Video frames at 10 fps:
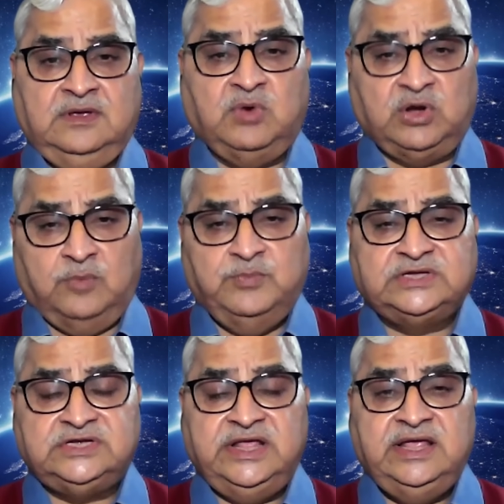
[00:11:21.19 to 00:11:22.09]
But
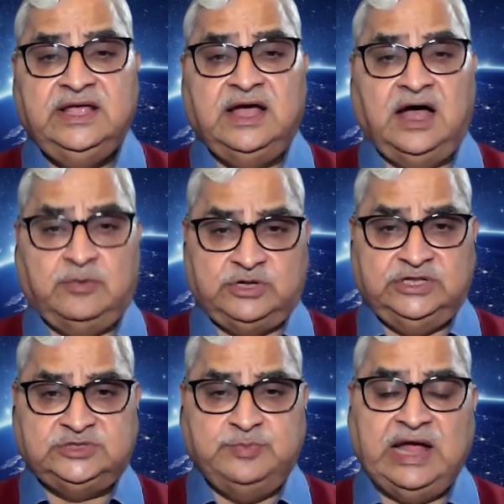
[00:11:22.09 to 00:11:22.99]
obviously, after
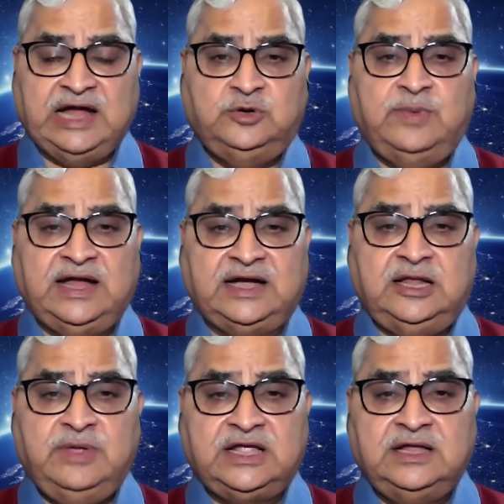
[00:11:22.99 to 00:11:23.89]
this back-to-back
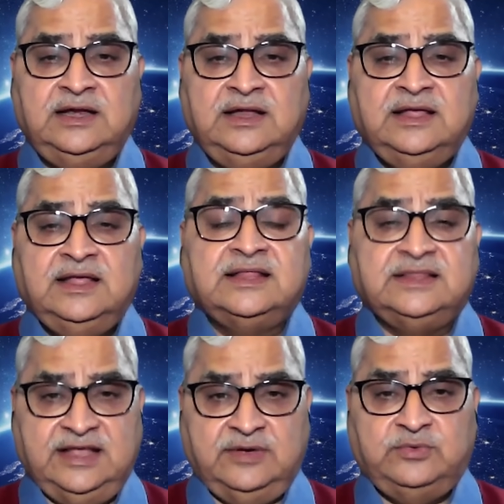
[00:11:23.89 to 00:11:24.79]
debacle,
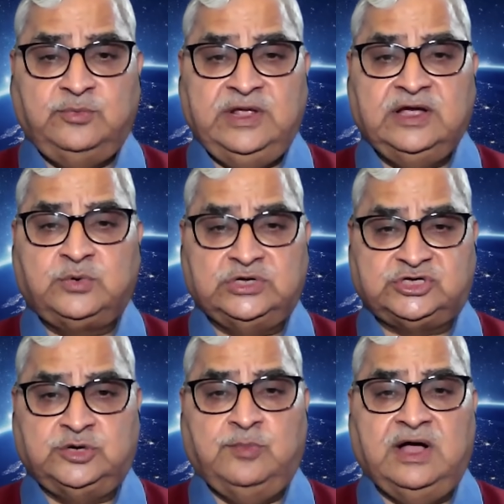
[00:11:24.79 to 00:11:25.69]
there would be a
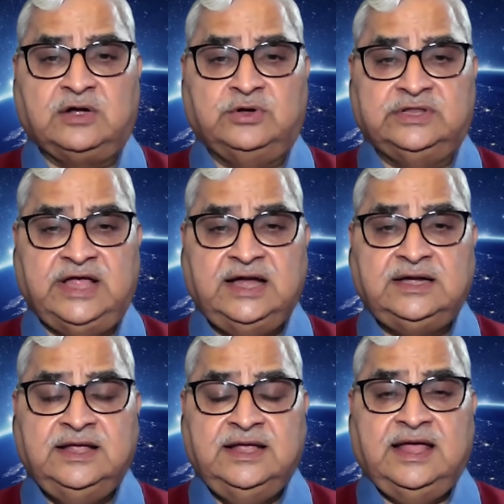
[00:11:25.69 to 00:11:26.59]
question mark on
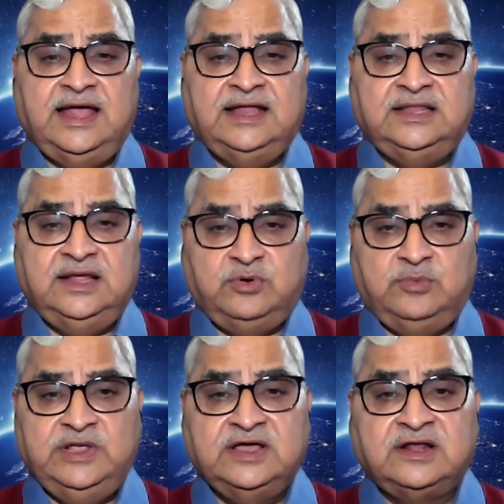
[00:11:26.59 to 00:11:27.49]
that, and there would
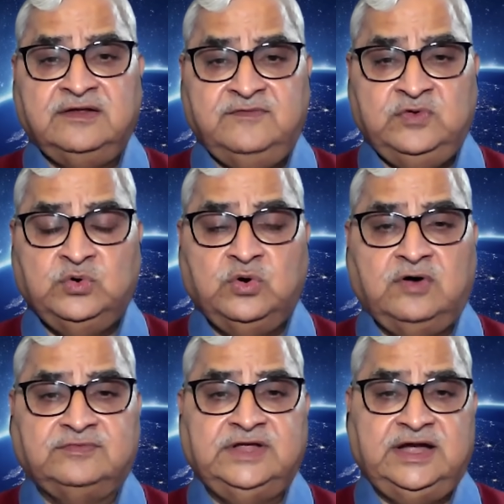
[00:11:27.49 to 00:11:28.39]
be a review
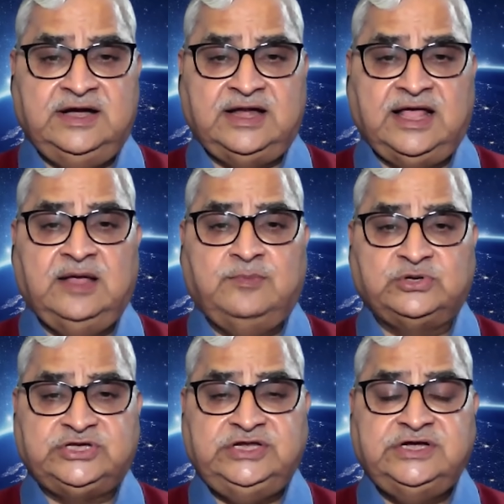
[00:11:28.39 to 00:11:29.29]
of the entire
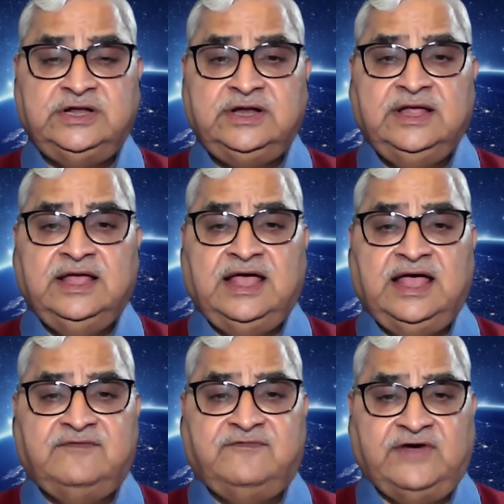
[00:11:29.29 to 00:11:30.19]
procedure,
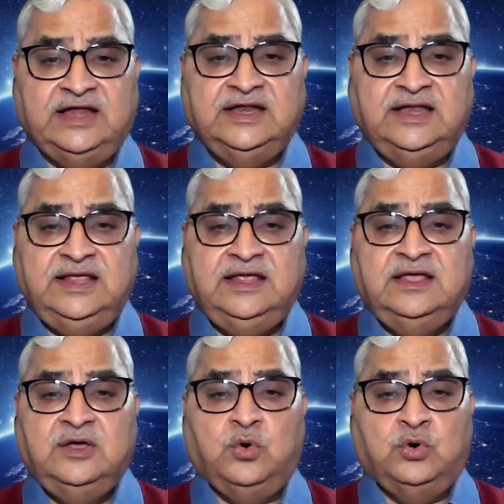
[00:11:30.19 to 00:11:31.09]
and finally,
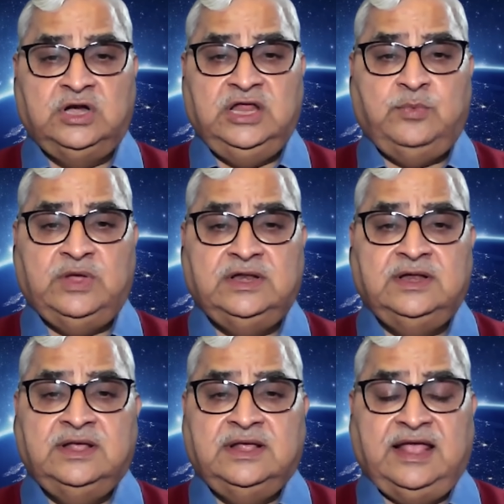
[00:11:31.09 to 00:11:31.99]
only
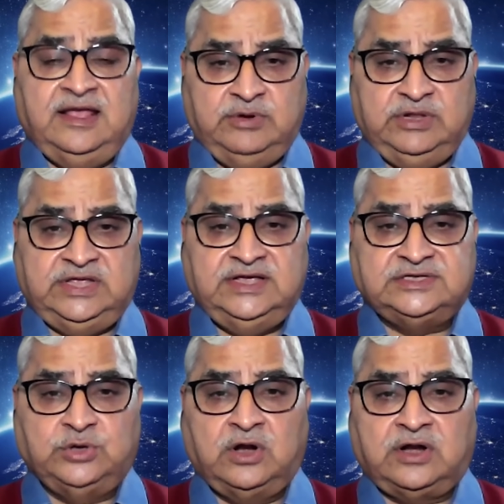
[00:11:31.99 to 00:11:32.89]
when everything
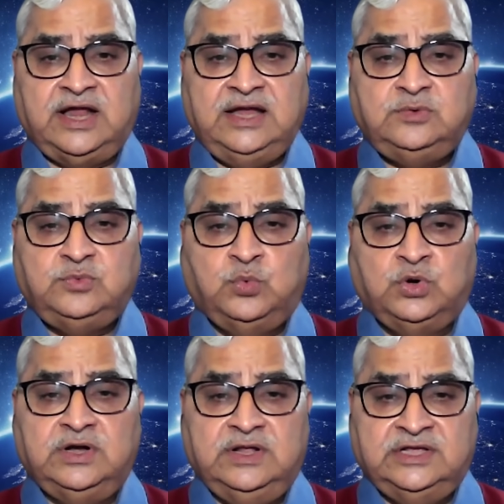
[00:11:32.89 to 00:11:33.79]
is all right
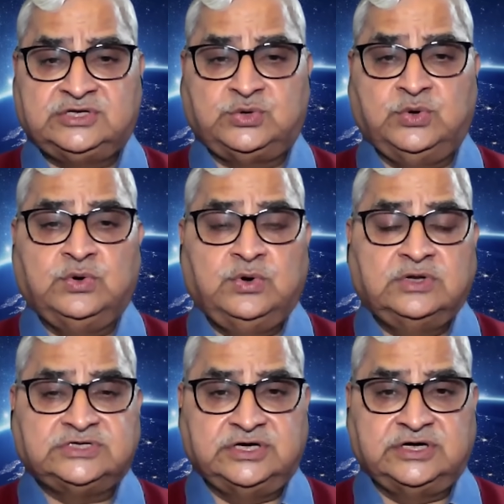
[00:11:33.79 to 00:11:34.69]
would ISRO
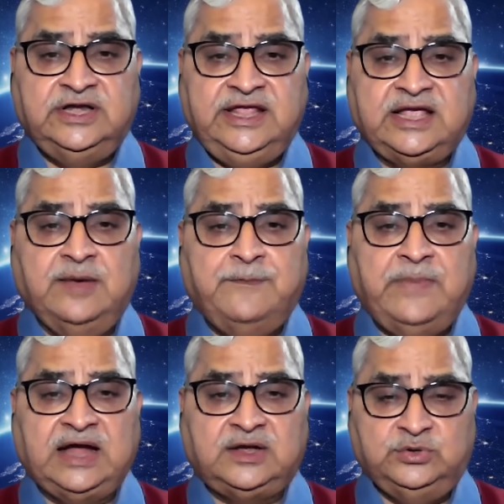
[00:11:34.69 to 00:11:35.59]
certainly come
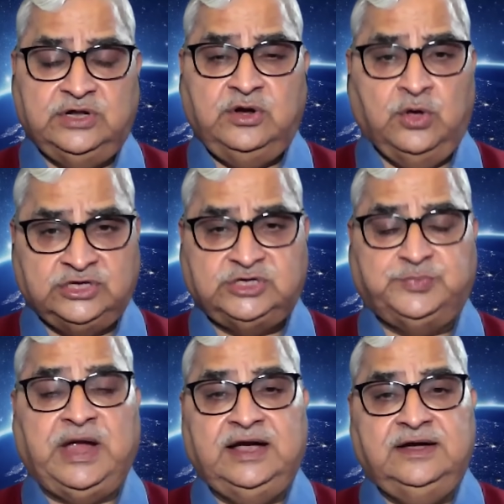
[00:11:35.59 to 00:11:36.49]
back to the launch
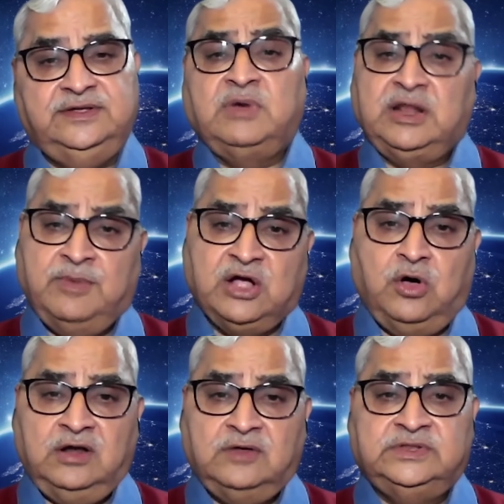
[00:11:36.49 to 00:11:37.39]
pad. But among
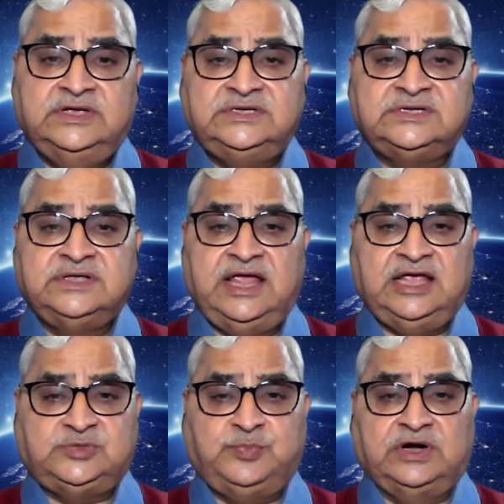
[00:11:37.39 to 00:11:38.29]
all of this,
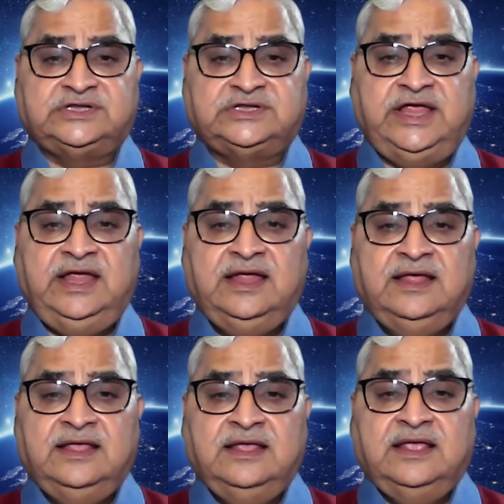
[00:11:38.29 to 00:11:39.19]
experts say
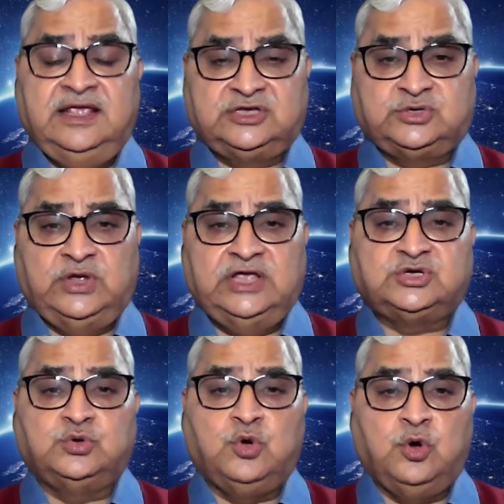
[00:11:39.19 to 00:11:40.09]
ISRO has
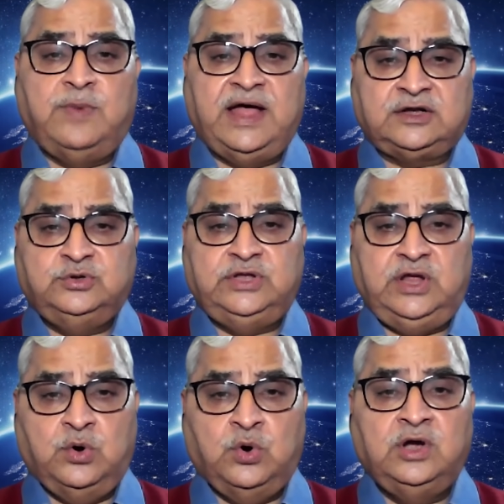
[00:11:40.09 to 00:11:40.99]
to go back to
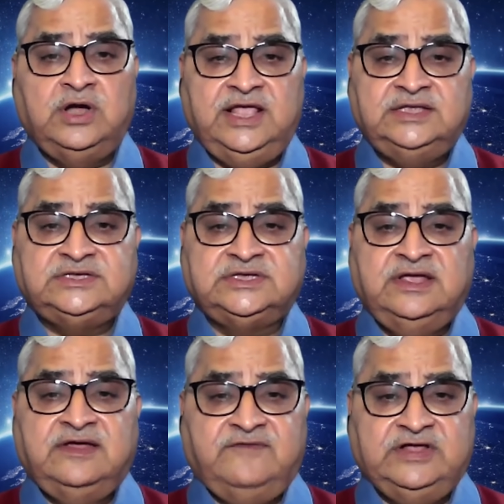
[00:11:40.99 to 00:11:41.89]
the old days
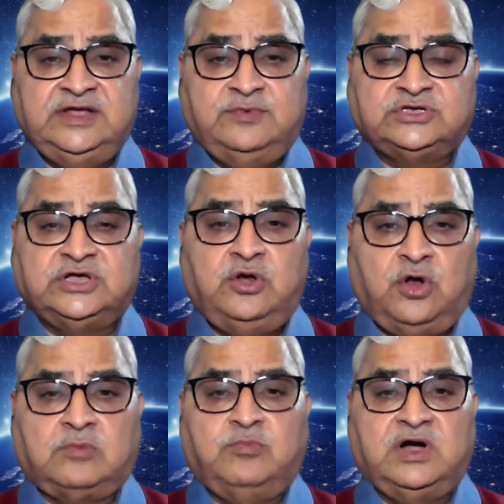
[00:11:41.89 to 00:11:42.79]
where there was a
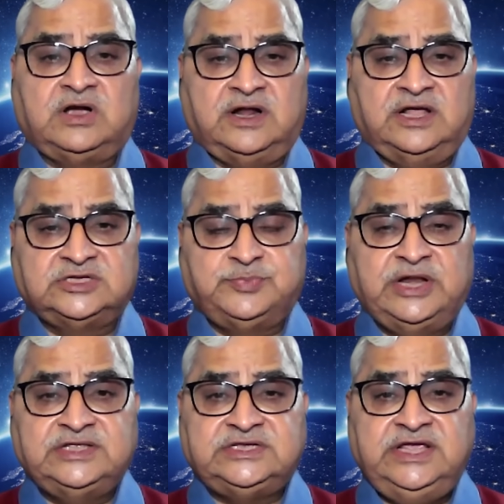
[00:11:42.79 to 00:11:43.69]
lot more
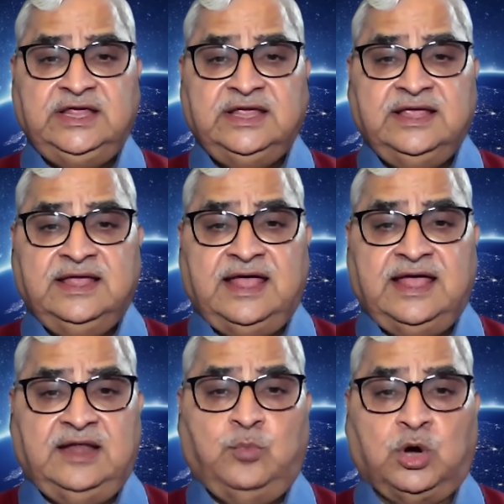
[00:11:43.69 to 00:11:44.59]
transparency,
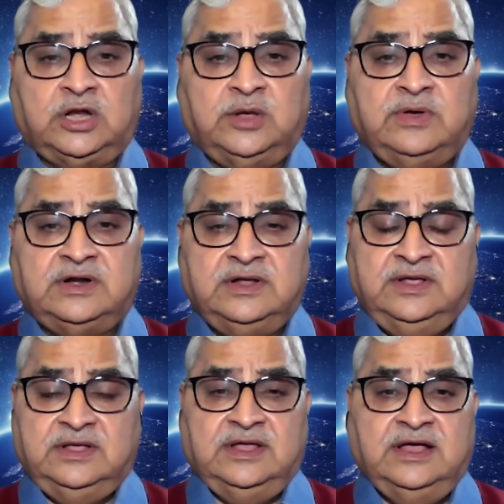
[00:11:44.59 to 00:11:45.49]
and whatever
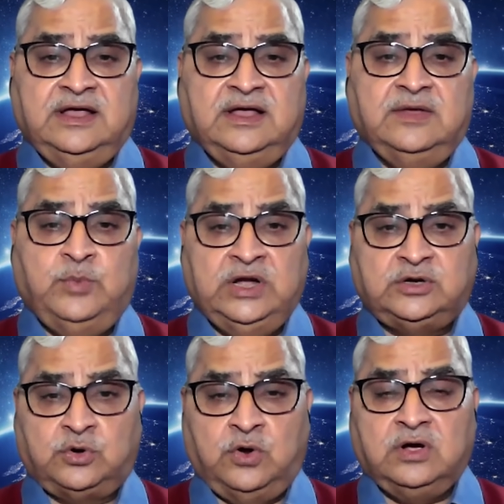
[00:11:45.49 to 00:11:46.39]

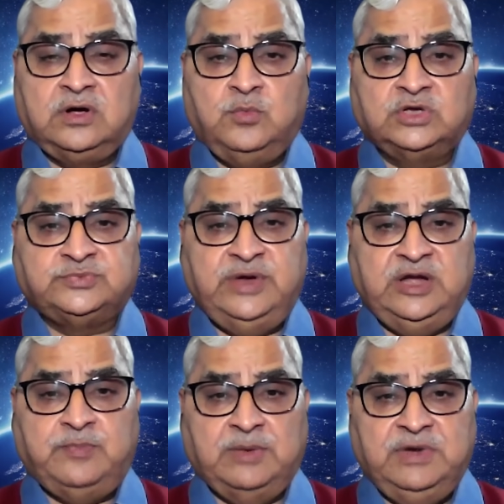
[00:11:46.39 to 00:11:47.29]
went wrong was
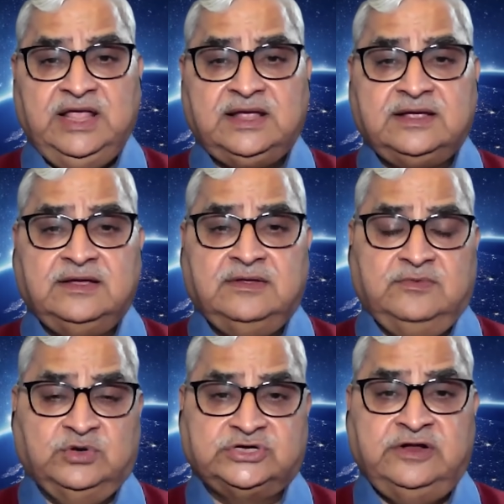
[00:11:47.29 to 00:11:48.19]
made public,
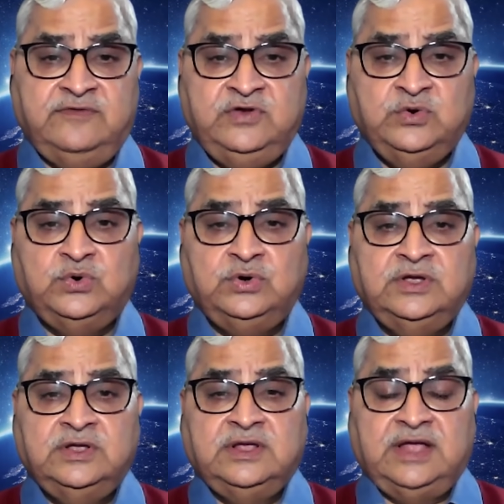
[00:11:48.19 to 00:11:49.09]
was reviewed,
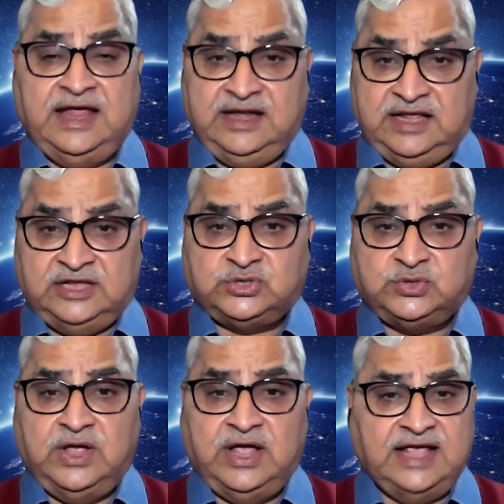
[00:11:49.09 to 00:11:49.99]
and
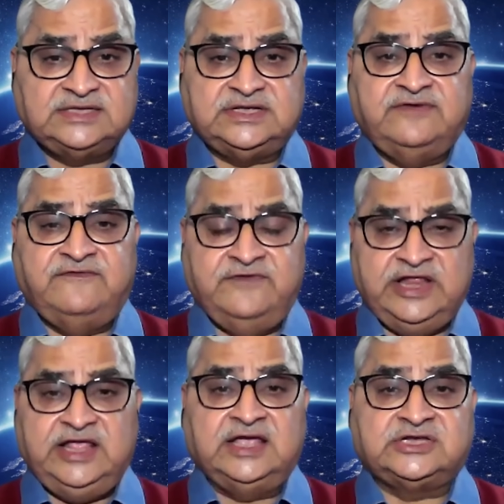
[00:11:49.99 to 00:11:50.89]
ISRO has a
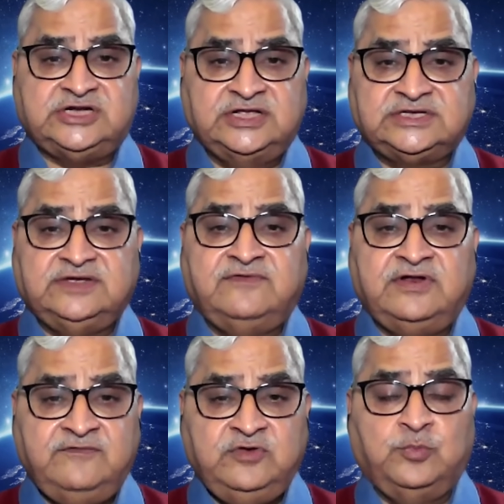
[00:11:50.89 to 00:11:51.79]
very extensive
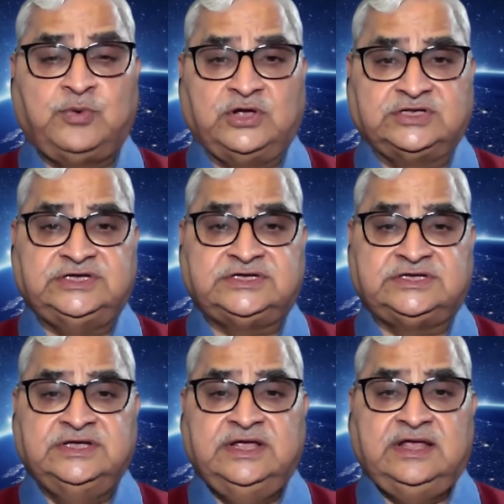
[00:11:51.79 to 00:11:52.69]
review
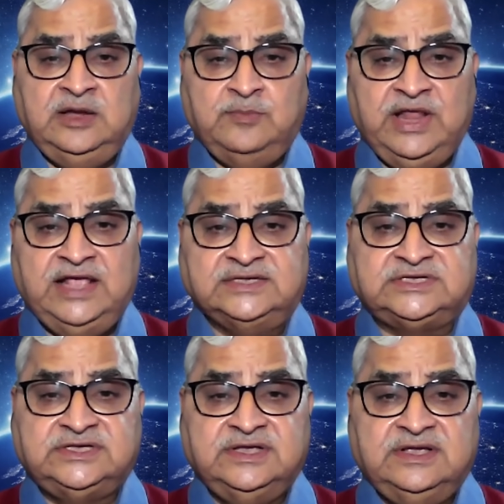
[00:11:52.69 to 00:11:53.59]
process in
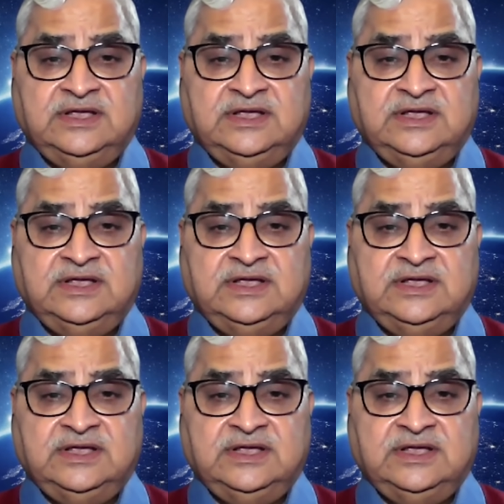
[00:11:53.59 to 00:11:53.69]
place.